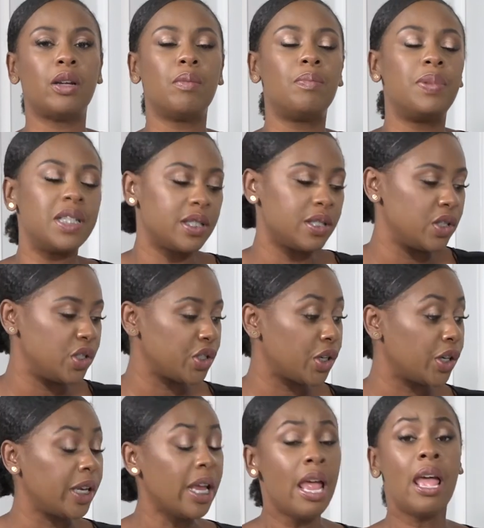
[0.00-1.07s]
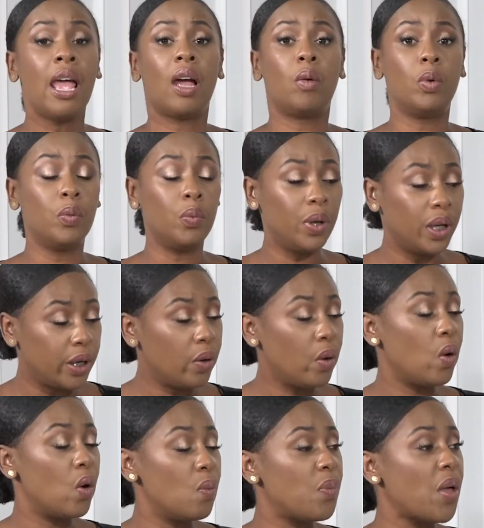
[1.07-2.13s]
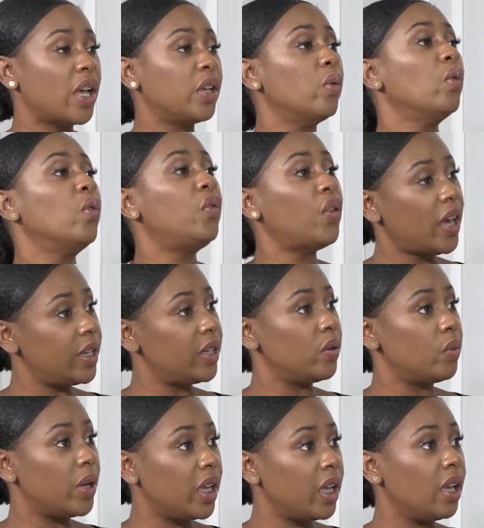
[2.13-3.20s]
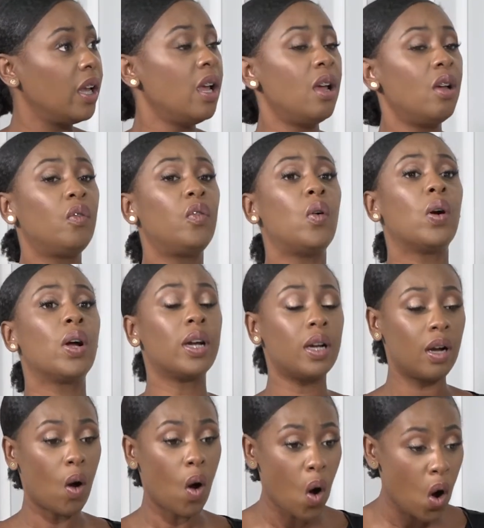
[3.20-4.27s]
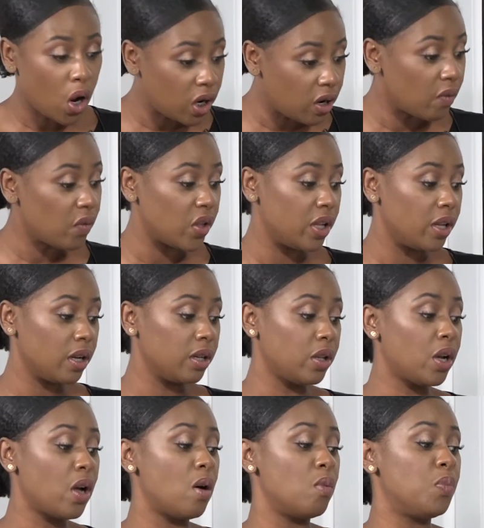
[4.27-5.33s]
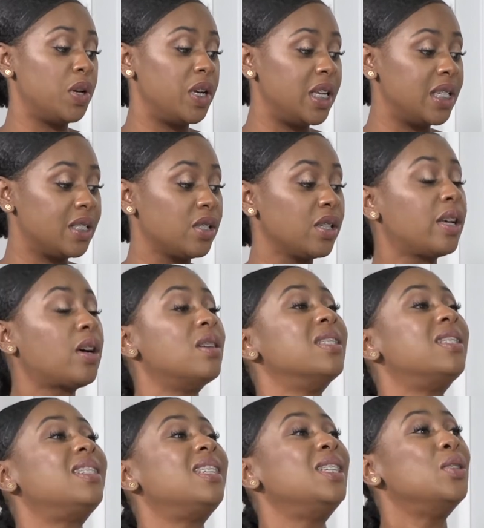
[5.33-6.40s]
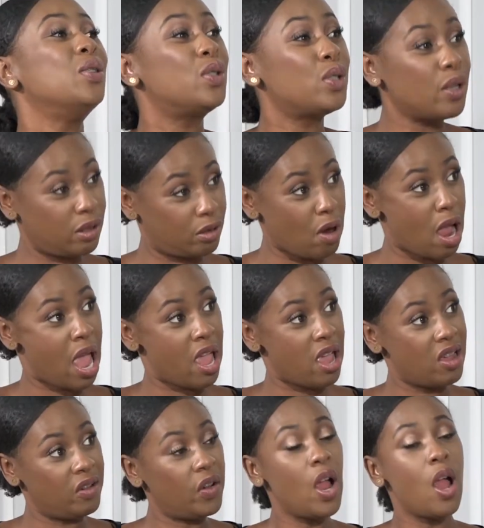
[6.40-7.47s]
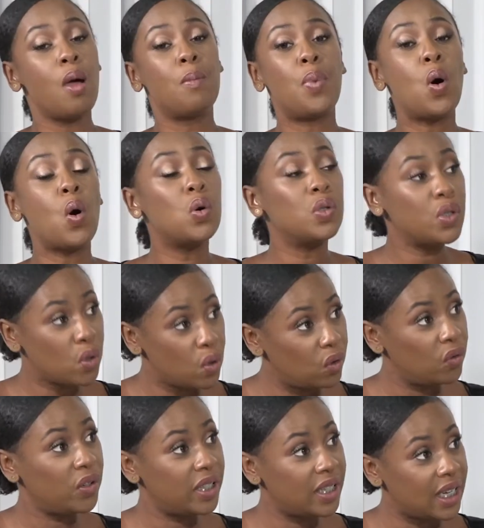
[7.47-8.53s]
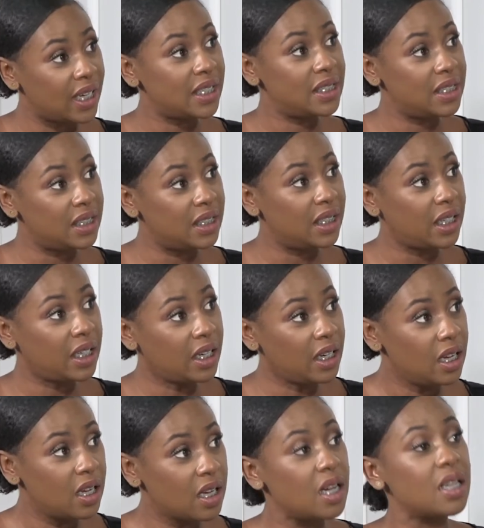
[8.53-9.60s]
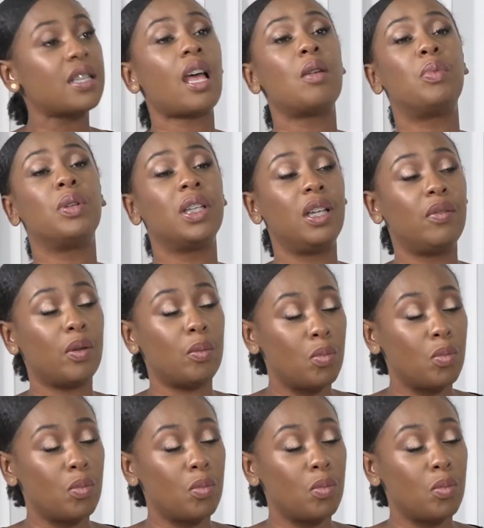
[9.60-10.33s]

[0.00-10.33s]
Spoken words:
your business journey. And we really hope that you will find a way for all of the companies to continue to thrive post COVID-19, because I believe it